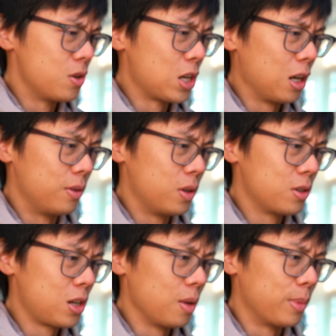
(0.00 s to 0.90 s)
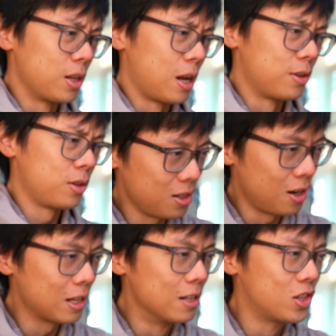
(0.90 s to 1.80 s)
can tell I'm a dad.
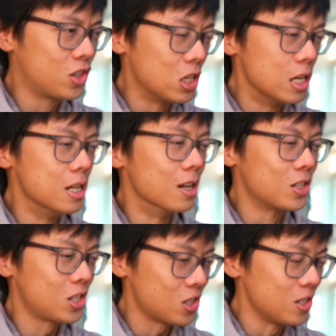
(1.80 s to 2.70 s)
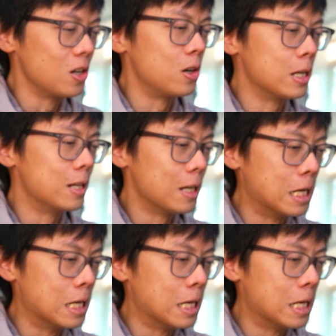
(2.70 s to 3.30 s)
I can see a slight